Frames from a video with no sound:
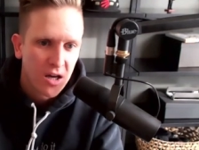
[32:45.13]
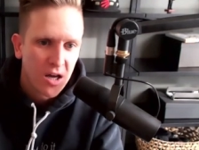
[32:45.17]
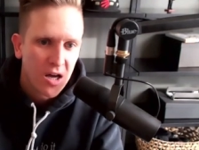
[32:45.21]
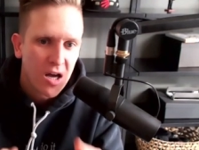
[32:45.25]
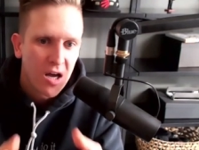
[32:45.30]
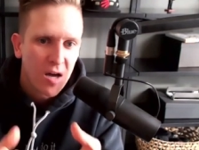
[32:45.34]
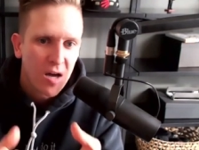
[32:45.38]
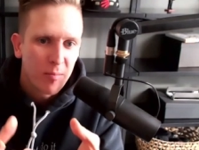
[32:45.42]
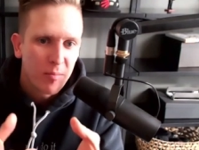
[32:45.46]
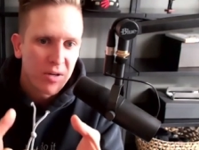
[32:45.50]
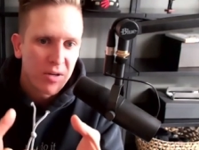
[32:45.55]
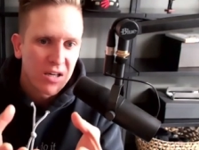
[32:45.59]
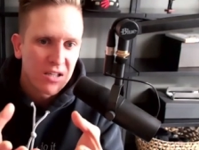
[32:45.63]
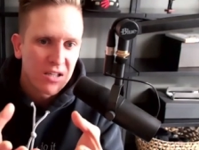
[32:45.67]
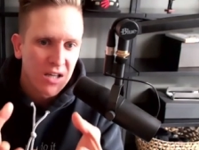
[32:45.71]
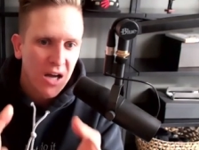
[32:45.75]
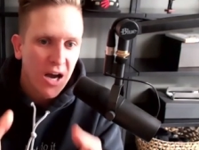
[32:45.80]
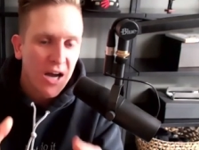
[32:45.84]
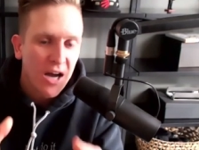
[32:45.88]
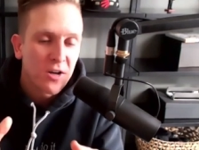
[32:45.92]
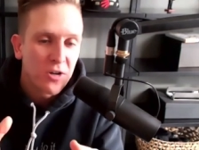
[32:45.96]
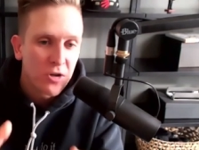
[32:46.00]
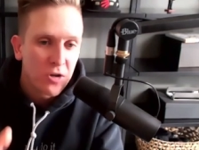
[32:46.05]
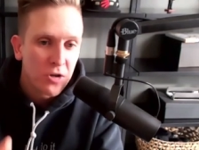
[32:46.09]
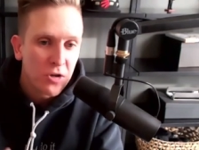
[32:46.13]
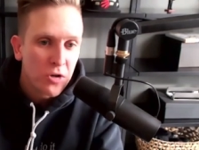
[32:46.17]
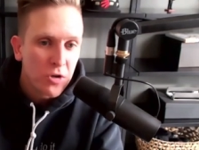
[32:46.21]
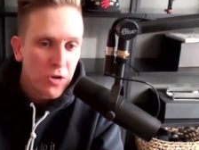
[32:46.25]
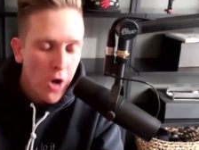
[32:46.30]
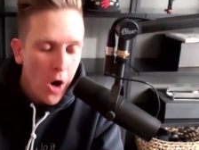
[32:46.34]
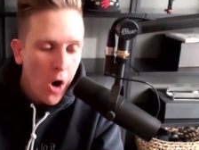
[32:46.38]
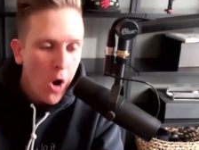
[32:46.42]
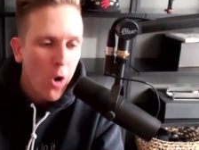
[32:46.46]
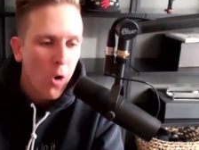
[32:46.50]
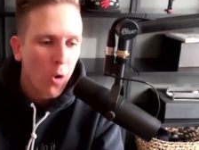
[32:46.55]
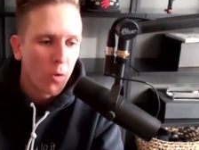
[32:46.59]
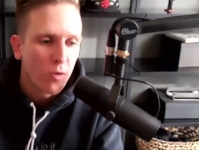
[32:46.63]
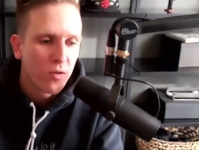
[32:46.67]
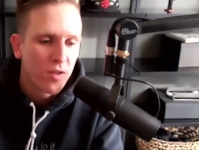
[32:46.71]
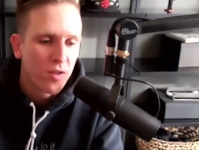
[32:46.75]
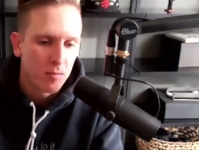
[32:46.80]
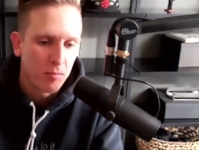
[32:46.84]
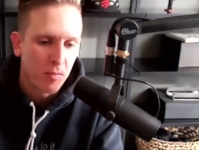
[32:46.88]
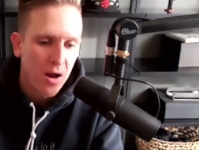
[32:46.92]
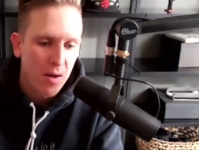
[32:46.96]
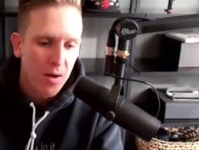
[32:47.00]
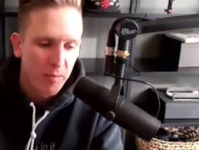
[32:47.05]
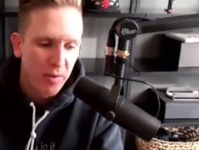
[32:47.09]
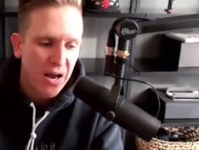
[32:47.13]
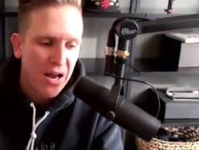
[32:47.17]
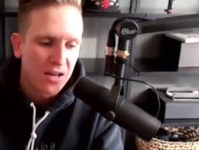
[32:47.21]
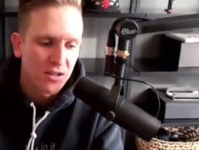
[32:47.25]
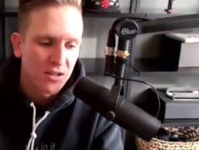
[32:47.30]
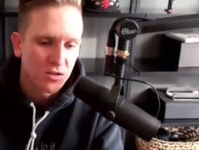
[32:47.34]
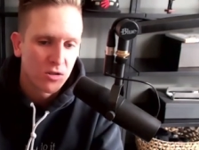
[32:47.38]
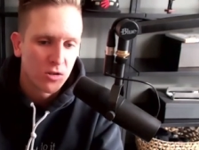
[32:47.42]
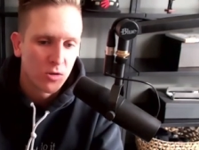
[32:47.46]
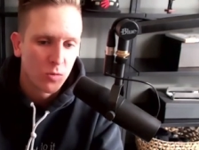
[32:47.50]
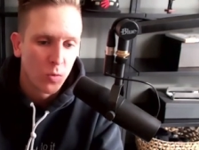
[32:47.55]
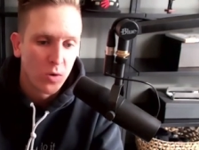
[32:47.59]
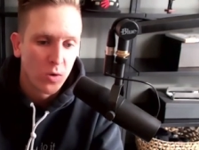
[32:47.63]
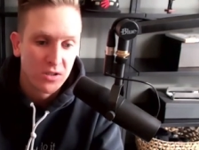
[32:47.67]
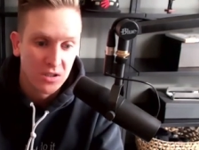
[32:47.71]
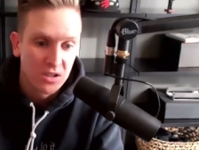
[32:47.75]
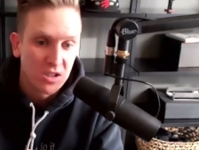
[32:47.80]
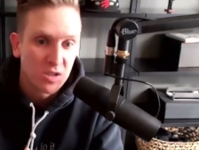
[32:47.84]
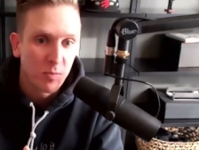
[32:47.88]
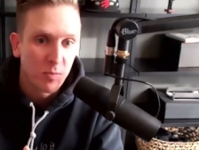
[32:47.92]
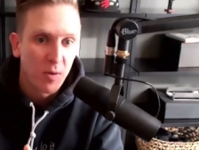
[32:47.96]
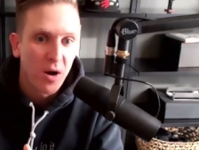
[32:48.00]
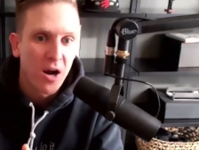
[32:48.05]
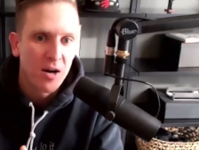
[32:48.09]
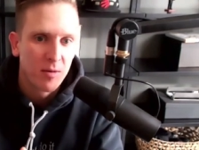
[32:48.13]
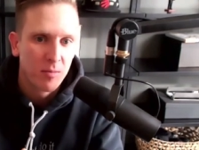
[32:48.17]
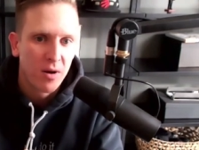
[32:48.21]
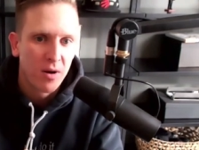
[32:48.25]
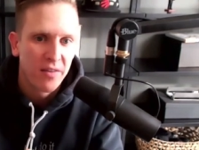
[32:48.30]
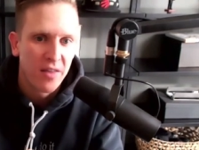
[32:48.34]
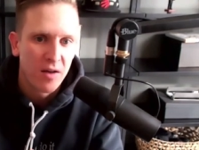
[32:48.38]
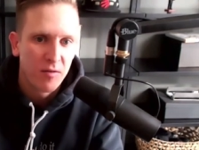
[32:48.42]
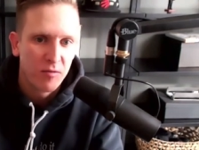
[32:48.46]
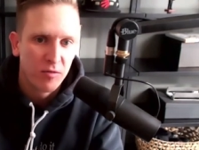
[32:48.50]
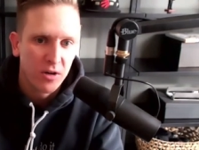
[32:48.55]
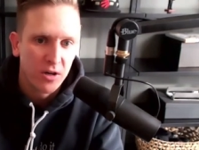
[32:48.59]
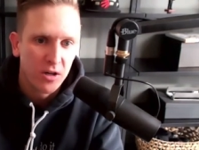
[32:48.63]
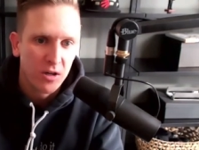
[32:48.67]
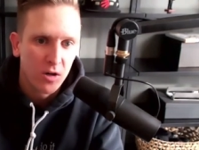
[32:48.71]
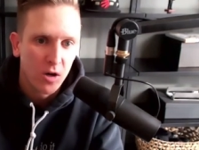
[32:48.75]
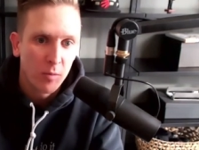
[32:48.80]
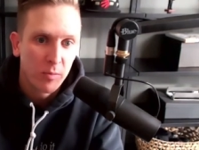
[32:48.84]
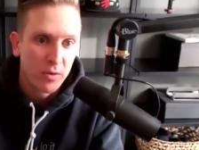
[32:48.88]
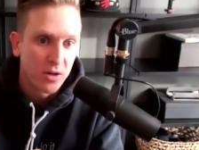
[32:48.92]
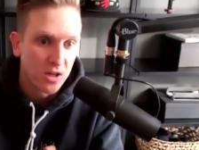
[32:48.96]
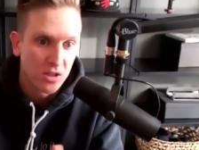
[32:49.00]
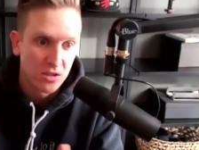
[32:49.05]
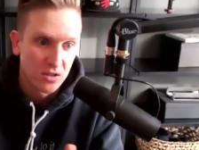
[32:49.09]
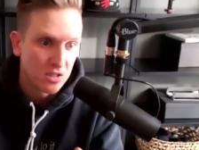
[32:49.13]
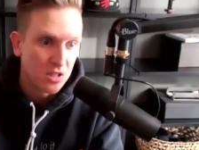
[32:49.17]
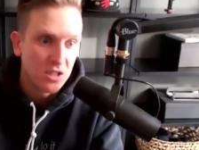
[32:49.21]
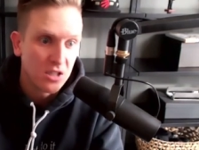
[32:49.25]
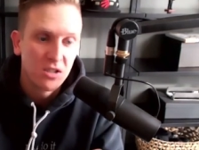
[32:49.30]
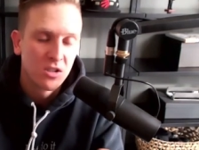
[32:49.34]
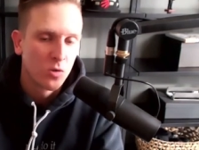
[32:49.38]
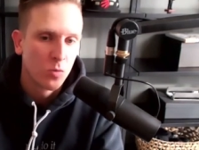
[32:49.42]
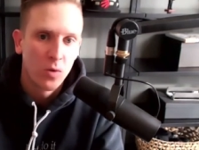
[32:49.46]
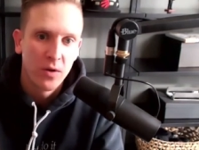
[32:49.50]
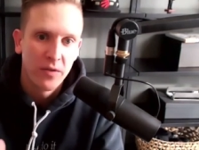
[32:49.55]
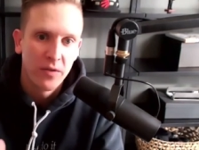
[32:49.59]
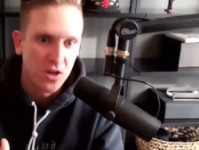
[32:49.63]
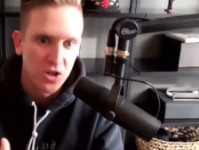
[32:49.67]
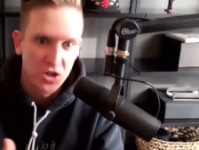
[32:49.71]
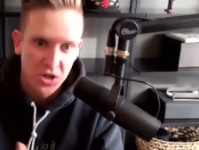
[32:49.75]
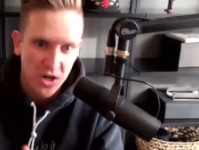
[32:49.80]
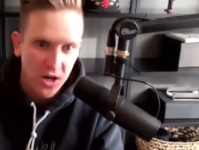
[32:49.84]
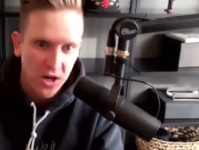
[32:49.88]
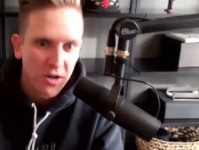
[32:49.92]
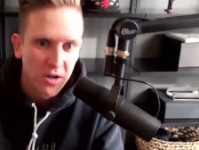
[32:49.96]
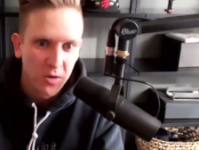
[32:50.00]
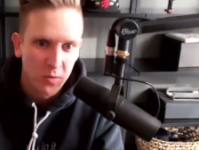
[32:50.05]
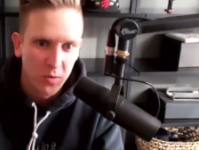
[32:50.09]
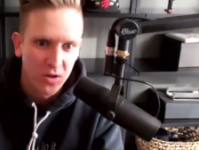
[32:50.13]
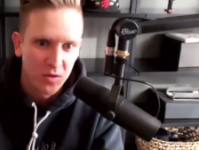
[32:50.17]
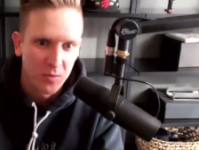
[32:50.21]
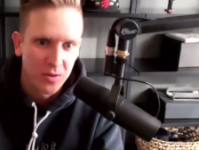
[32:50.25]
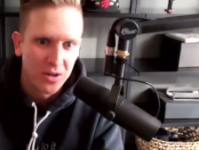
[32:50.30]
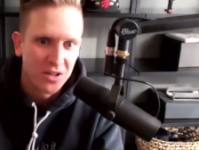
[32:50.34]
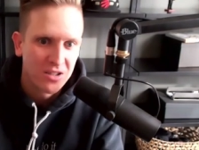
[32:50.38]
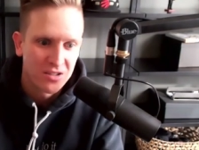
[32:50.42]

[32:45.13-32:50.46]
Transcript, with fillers: because I know that my pastor was inspired by that video because he's the one that shared it with me.